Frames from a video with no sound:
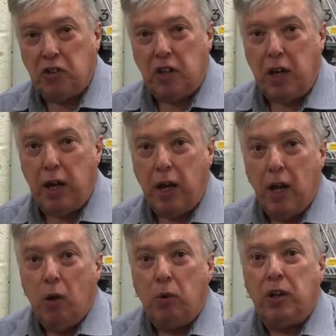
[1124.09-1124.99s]
here
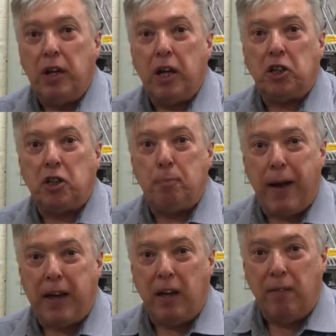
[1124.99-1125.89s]
with an extra
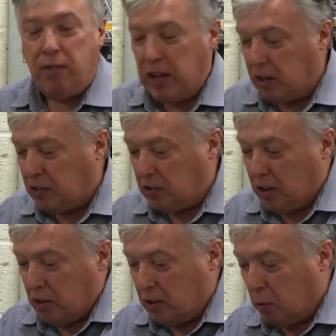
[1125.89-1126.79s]
packet of links
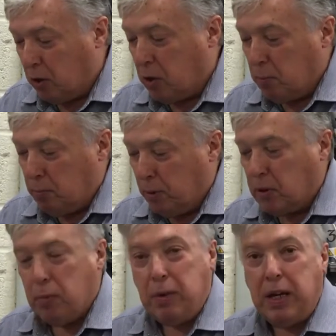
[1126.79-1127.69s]
so we can put
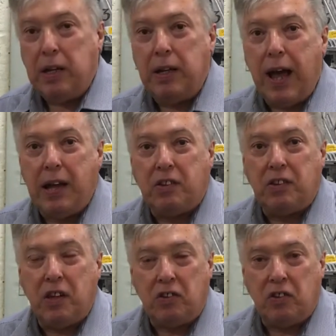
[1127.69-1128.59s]
them in as
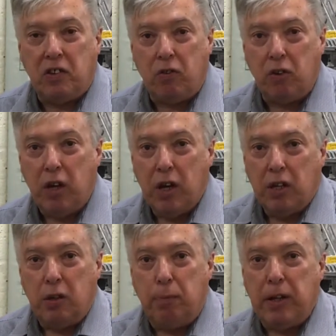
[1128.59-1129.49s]
necessary
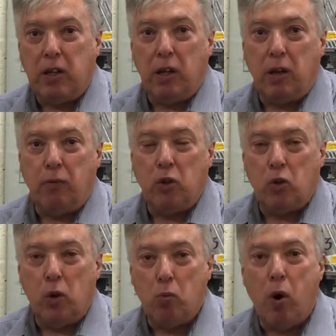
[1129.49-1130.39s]
depending if we're
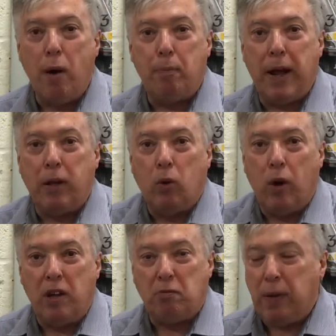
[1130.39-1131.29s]
doing Y plan or
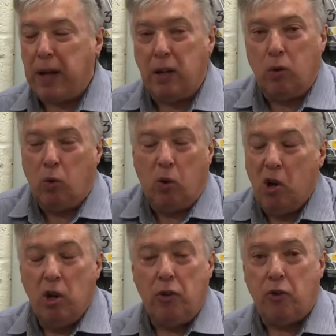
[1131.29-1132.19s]
S plan or
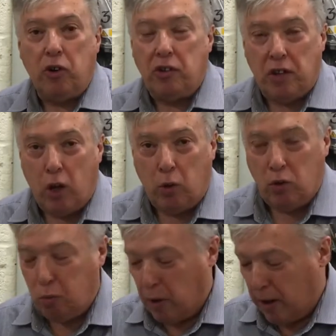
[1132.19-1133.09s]
three
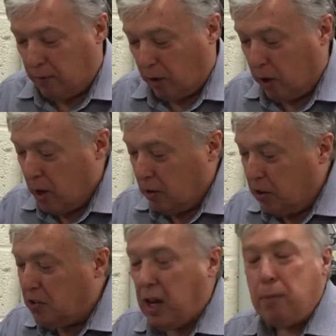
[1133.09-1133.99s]
zones, whatever.
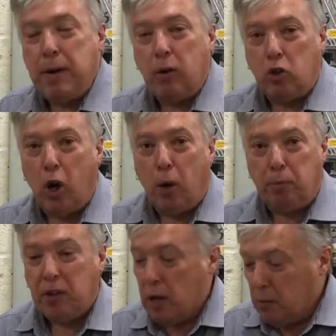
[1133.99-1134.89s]
This came out
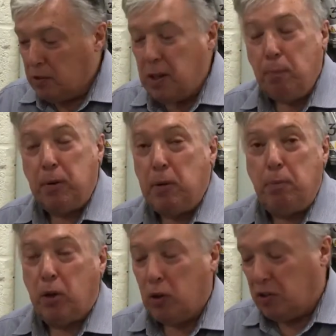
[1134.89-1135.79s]
tops simply
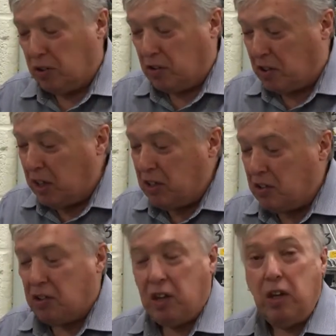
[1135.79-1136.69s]
because it's
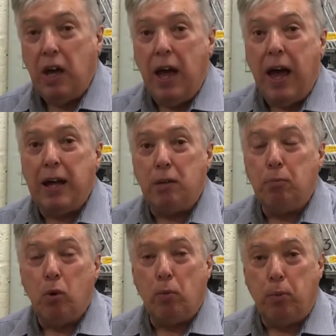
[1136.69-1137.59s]
easy, and
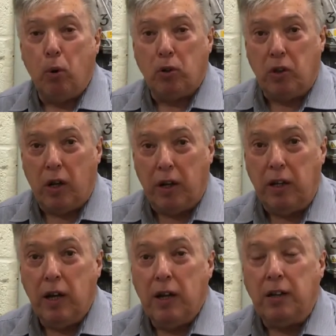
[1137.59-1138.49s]
more
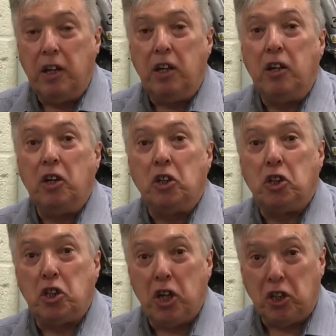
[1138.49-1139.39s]
importantly, the
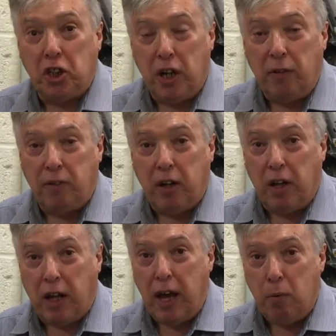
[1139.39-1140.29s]
instruction leaflet
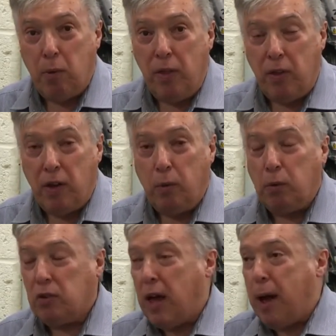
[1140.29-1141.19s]
that came with it
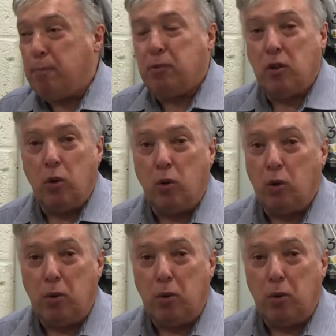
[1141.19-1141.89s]
was absolutely